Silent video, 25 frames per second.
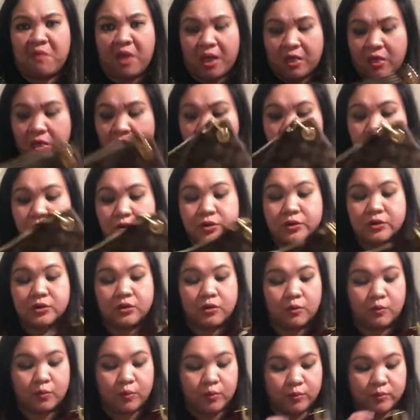I think there's
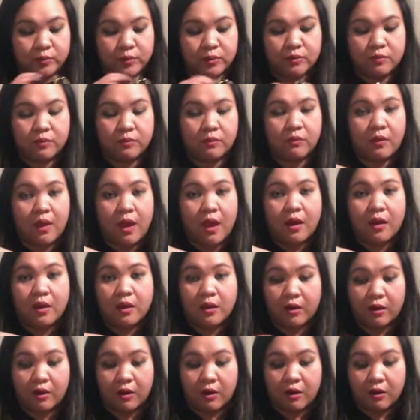still room to do that
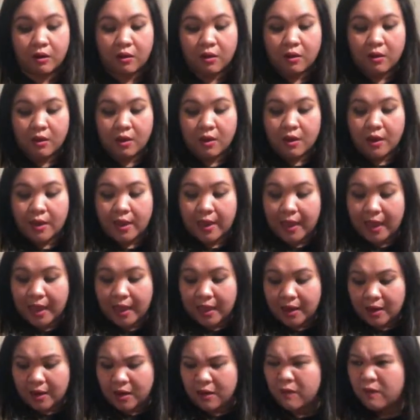here.
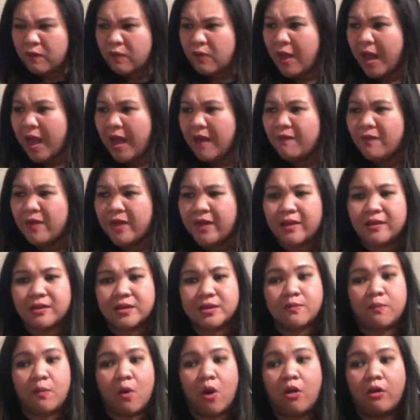And if you have like a
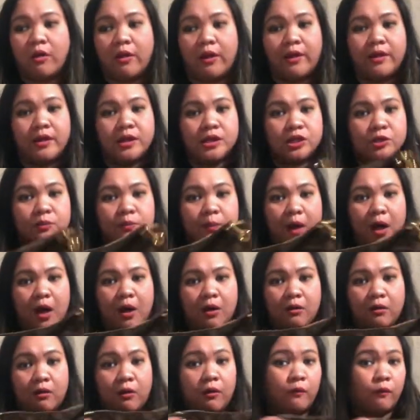small-ish
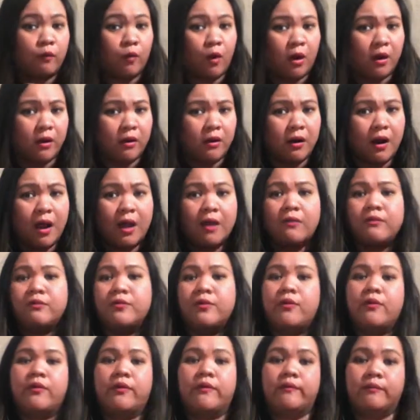bottle of water, I don't
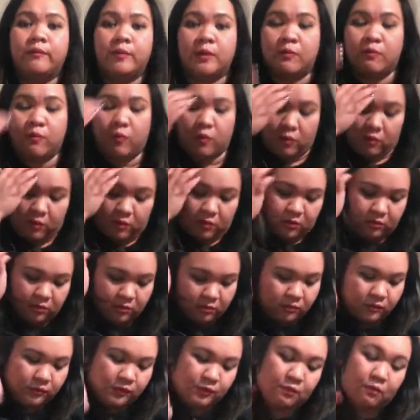know if people
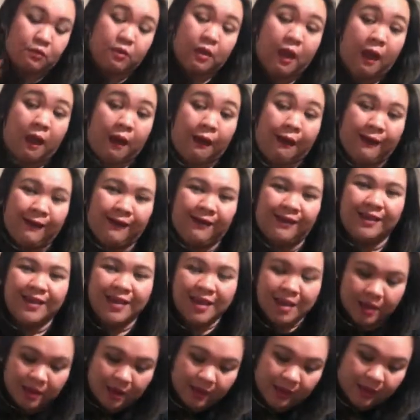do that,
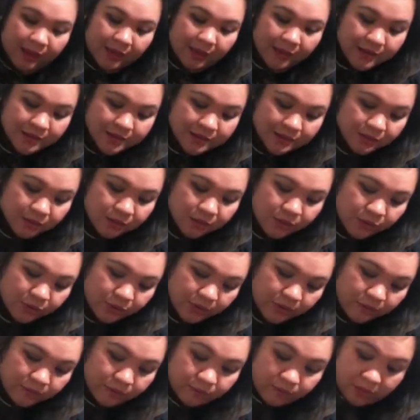it still
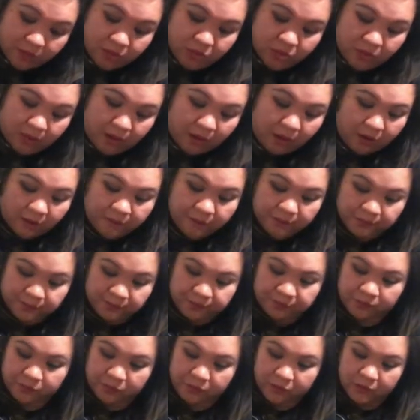could fit that
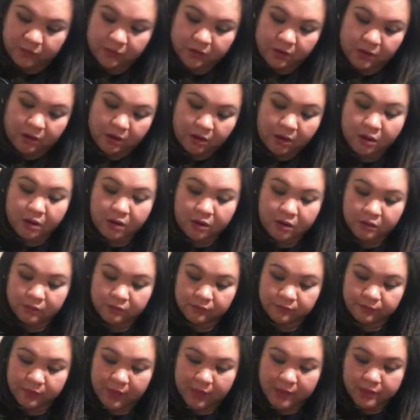here
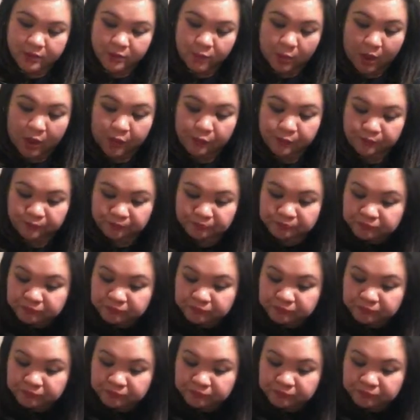as well.